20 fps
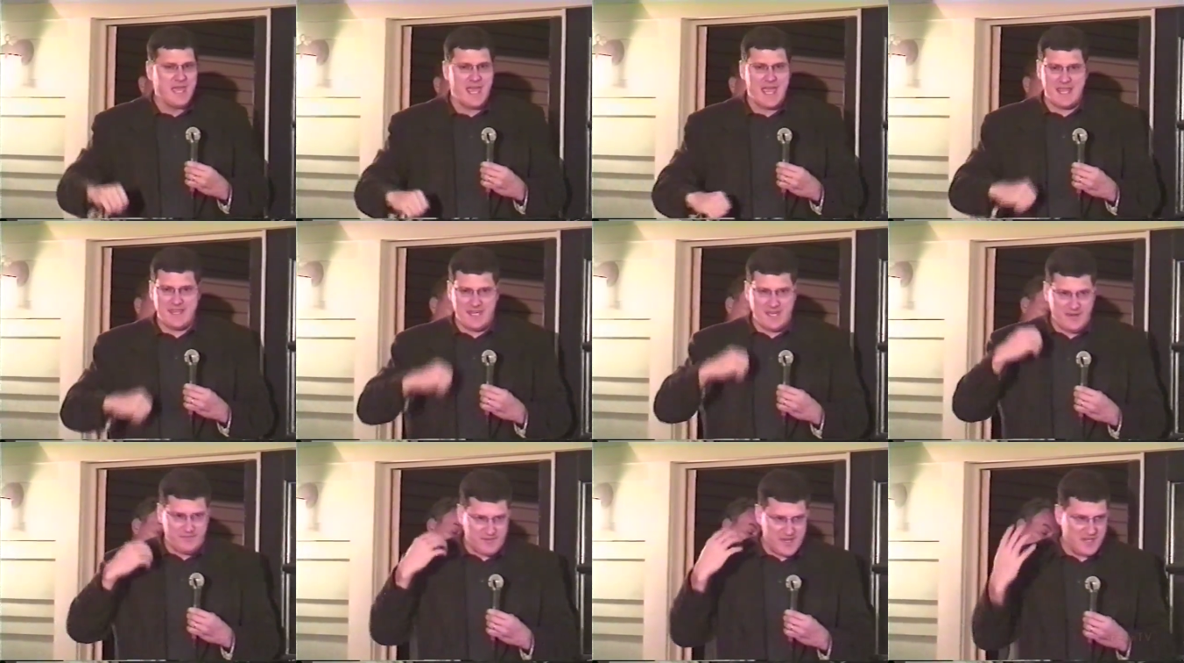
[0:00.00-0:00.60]
And
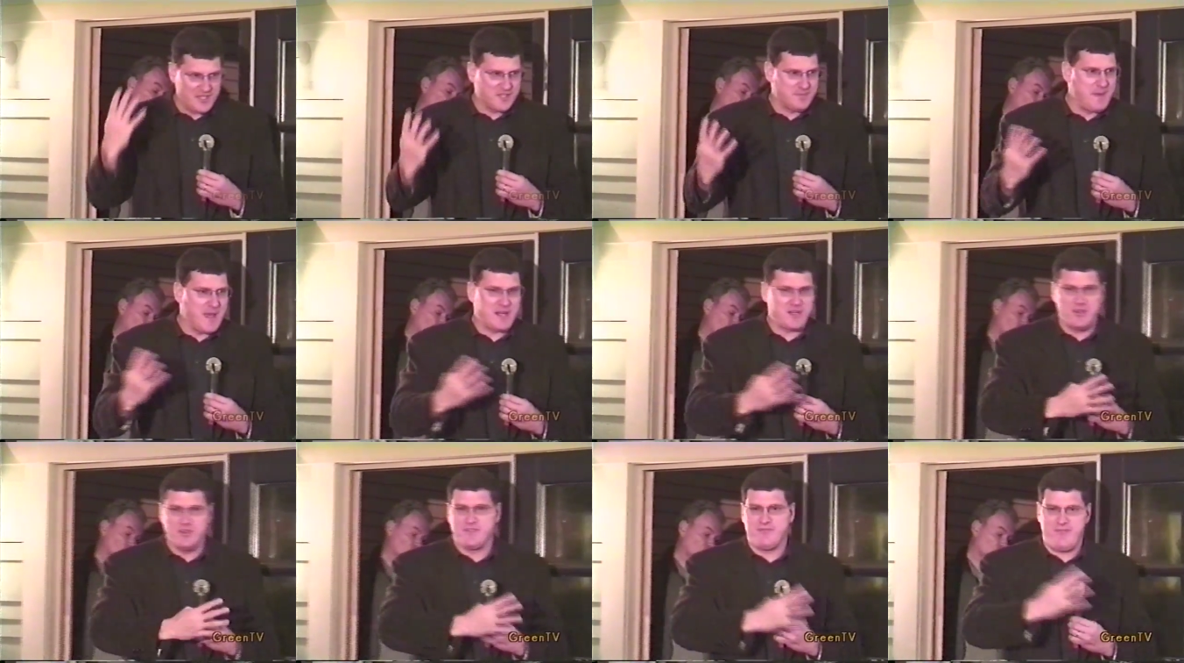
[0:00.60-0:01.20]
then if the
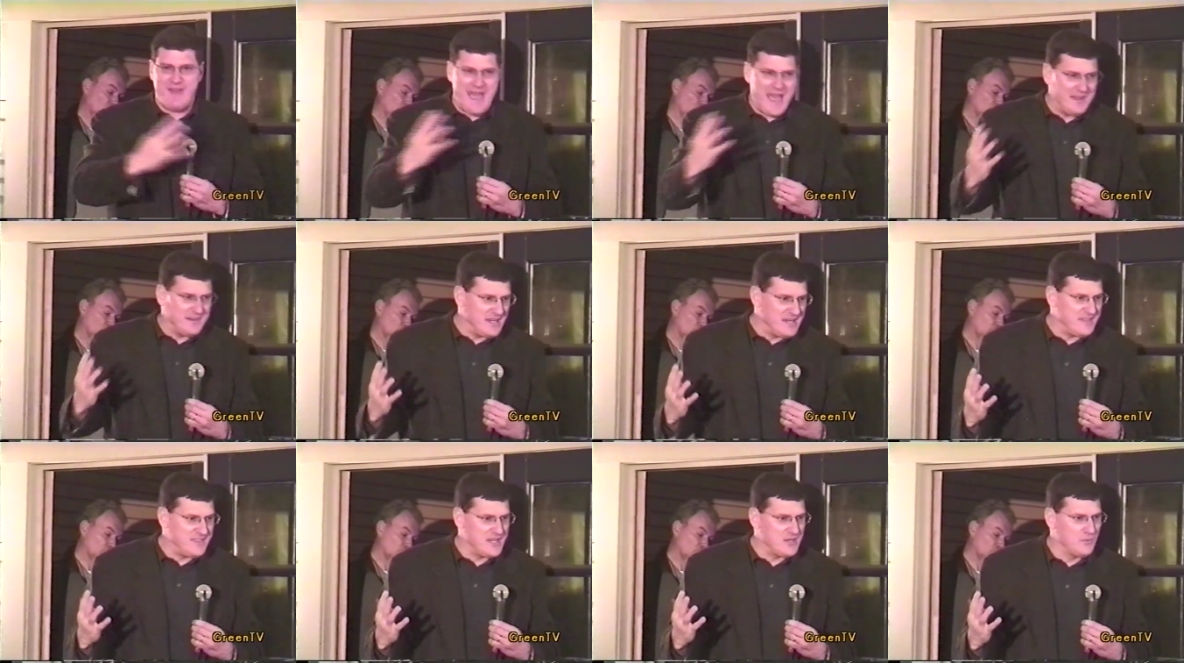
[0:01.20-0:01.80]
inspectors found
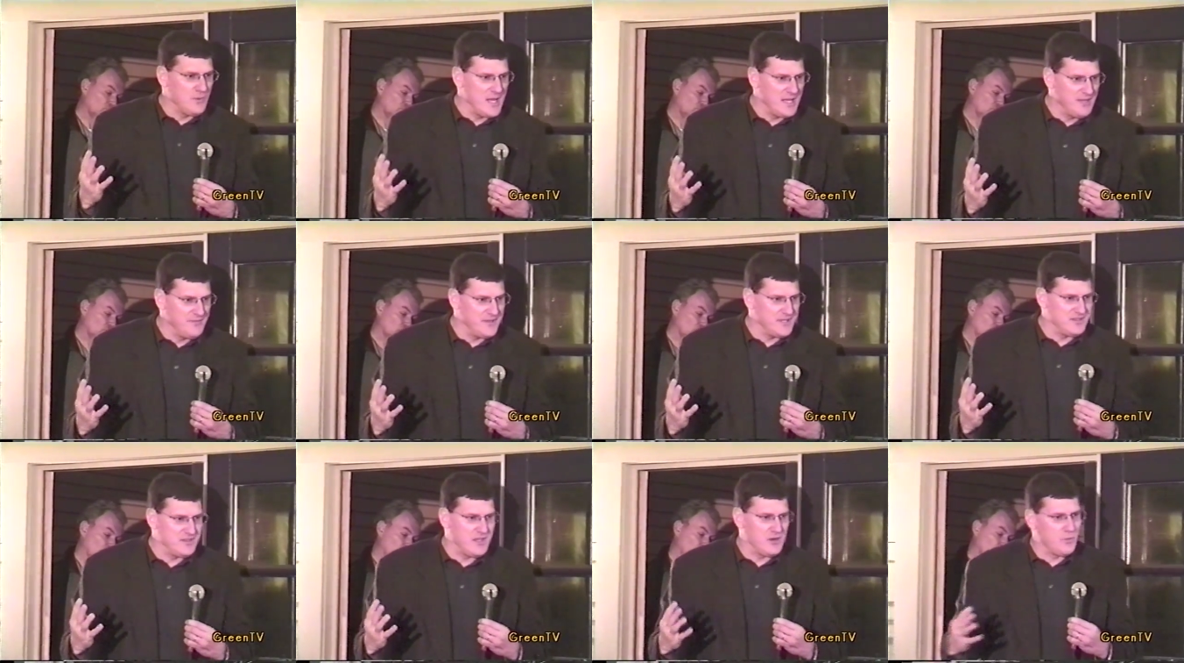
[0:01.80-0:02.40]
anything
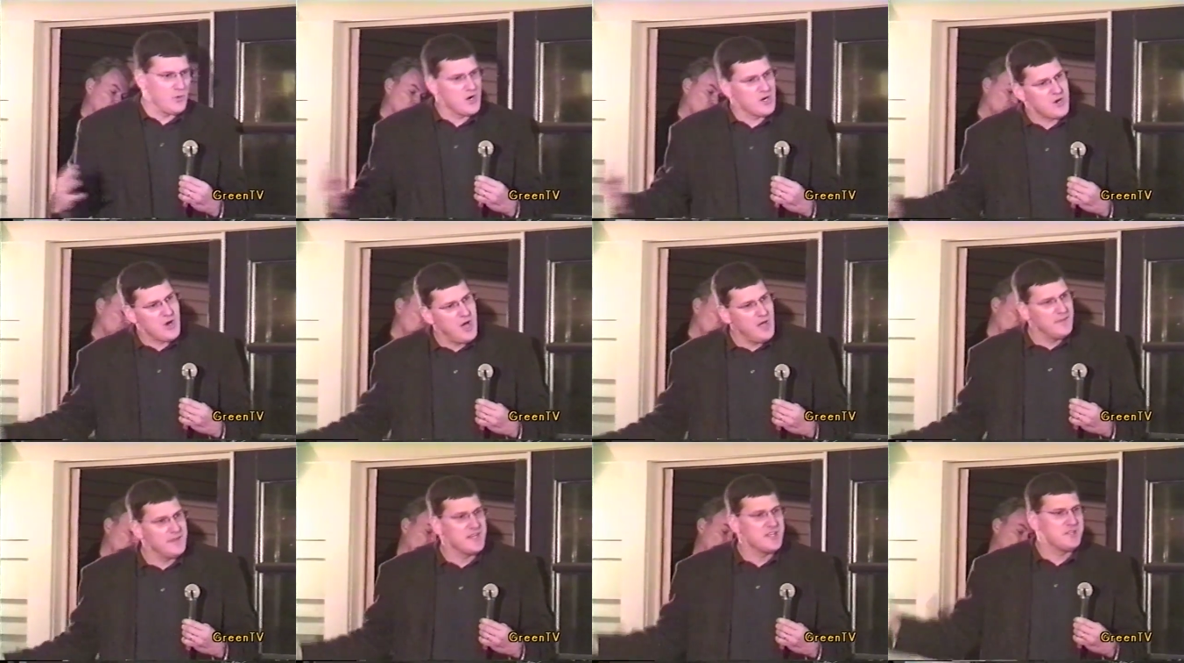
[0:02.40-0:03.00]
relevant to their work,
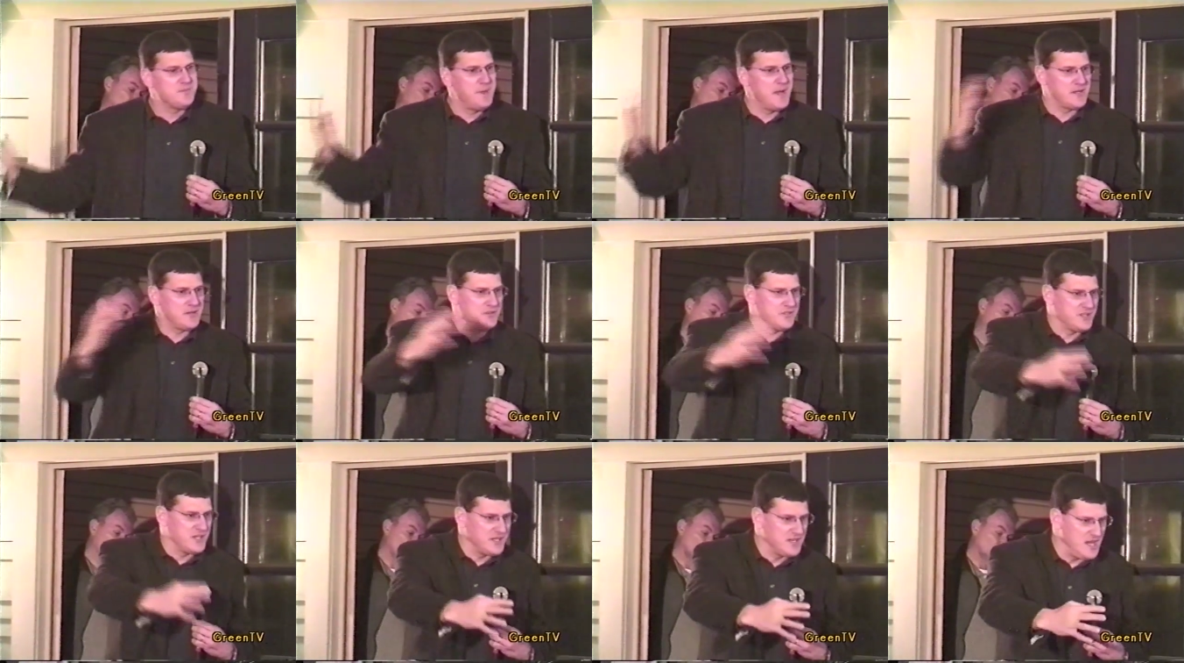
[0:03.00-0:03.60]
all the
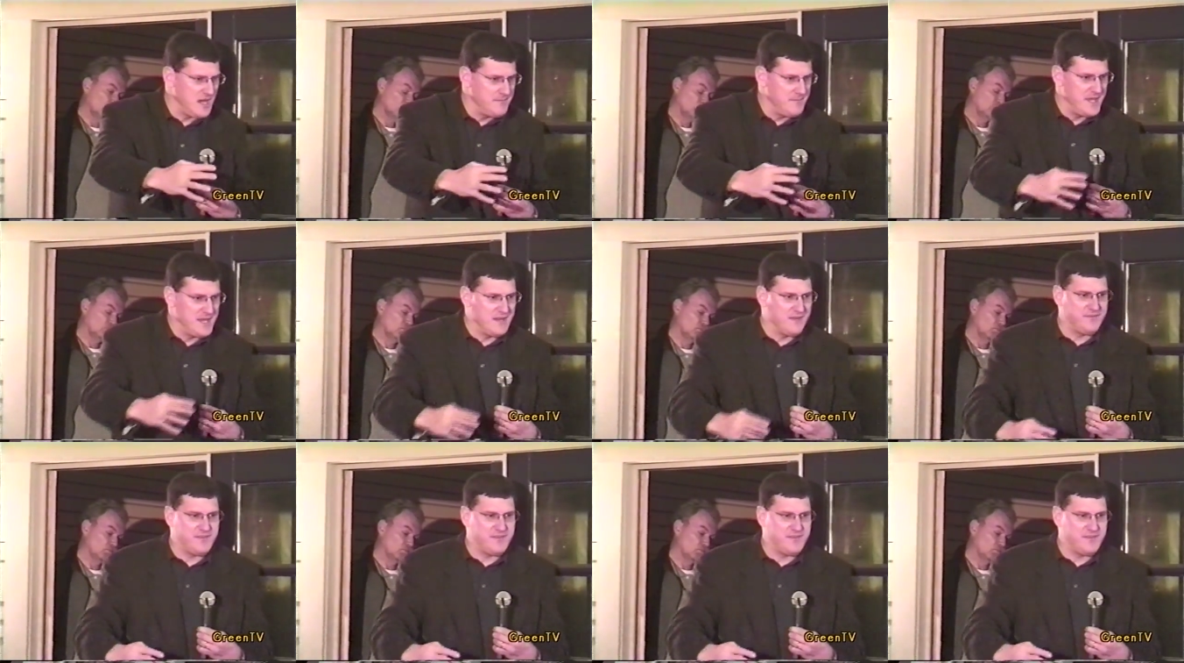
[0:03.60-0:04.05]
inspectors could come in.